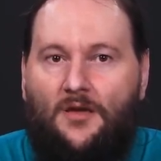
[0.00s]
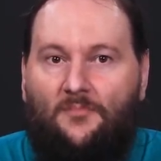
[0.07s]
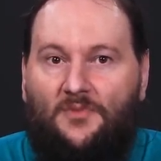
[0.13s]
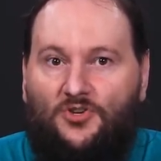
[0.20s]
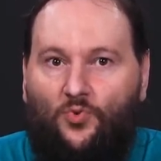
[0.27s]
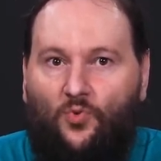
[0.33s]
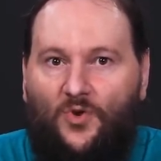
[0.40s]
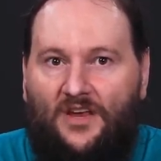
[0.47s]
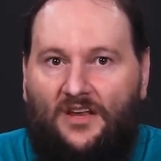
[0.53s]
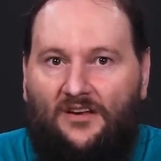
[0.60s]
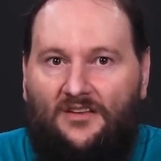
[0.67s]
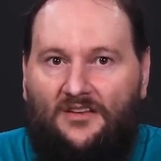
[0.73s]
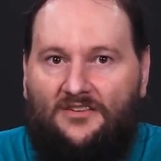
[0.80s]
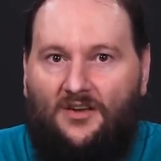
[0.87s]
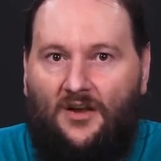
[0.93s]

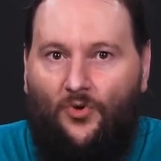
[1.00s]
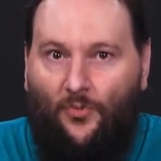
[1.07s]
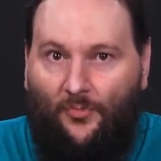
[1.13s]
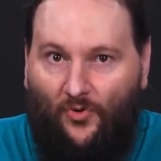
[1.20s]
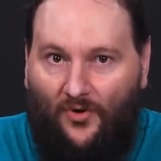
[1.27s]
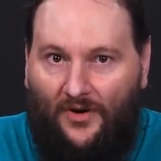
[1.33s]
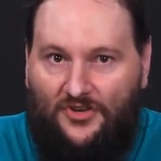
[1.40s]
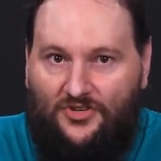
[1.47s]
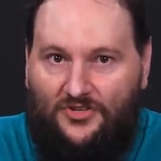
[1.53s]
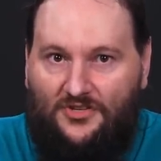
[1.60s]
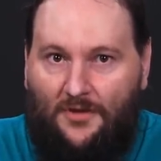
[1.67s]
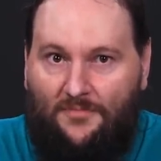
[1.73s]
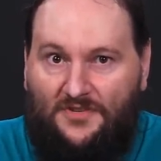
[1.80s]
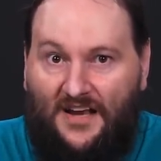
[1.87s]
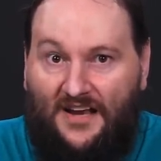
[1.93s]
between these corporations
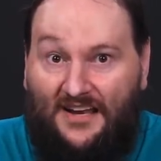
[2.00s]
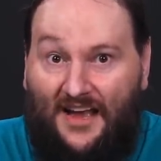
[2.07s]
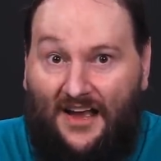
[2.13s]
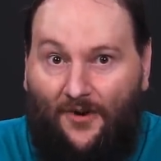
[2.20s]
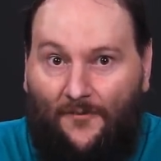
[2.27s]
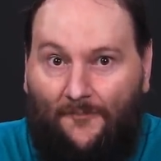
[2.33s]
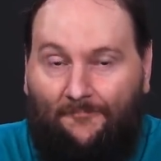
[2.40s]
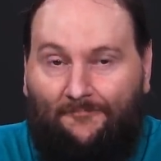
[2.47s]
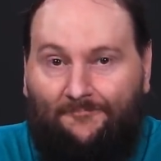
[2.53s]
upside down.